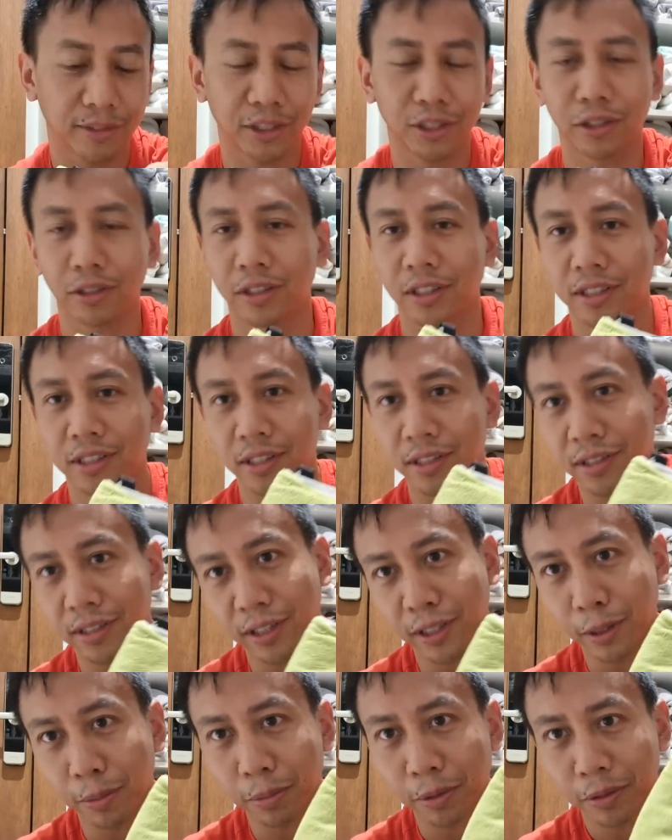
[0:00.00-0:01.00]
sugar's
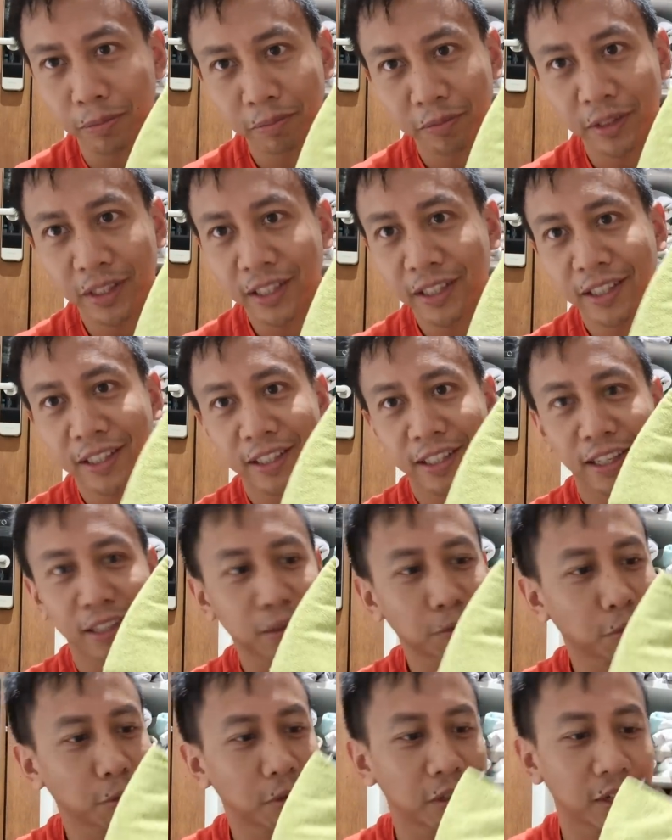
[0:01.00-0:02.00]
asleep.
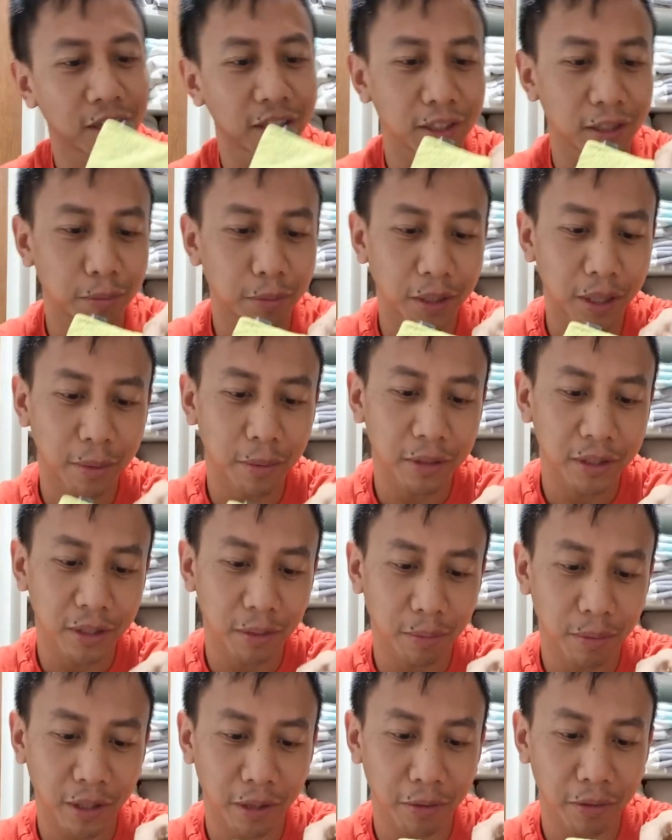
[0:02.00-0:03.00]
Guess we're not gonna be able
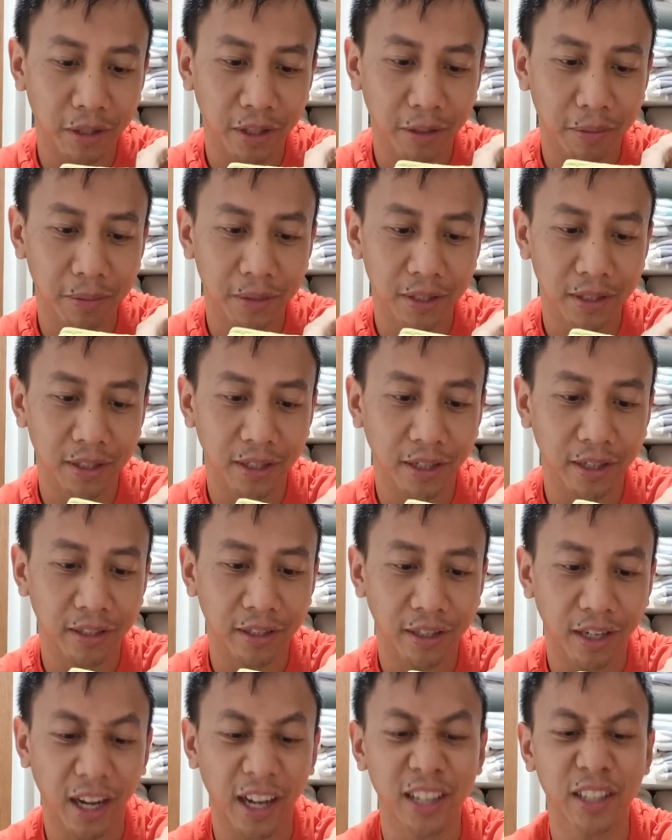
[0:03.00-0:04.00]
to play with him today.
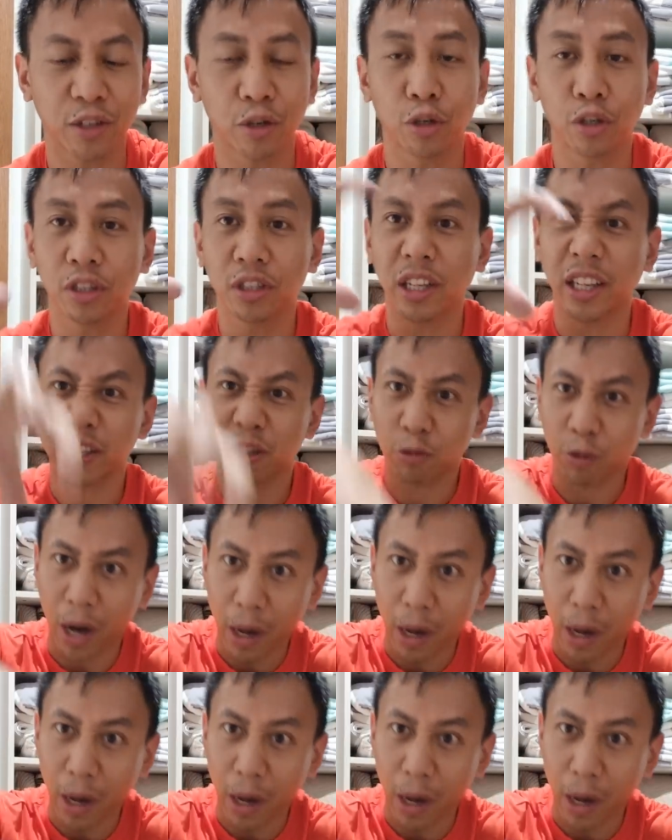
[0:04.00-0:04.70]
I could like